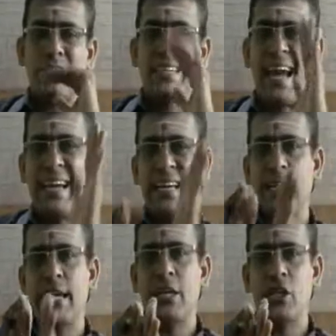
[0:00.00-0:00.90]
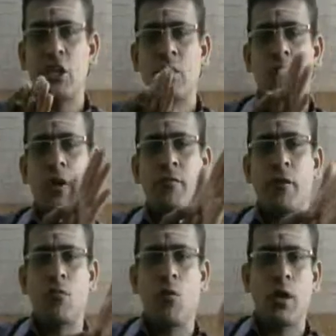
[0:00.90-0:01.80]
Segregation of
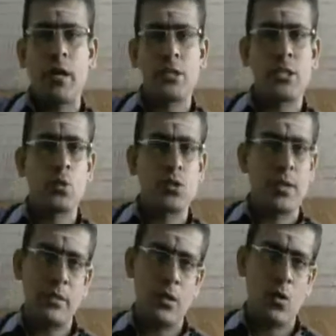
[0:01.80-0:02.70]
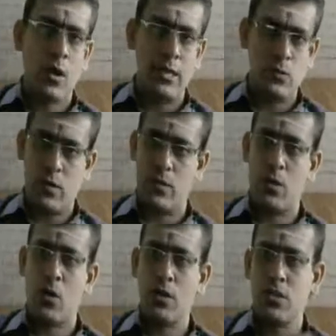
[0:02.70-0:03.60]
your overheads into something called as variable
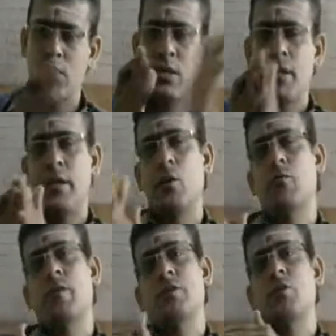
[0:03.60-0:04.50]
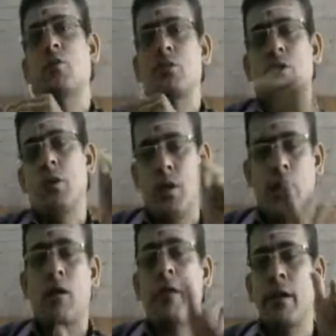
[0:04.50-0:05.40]
cost into fixed cost.
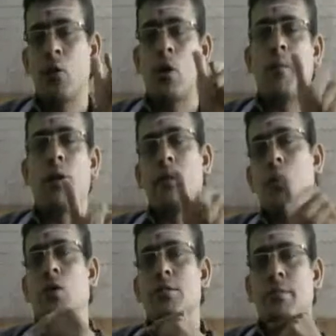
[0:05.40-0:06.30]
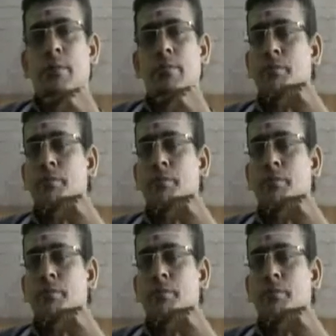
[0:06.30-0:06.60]
Now I need to apply that concept.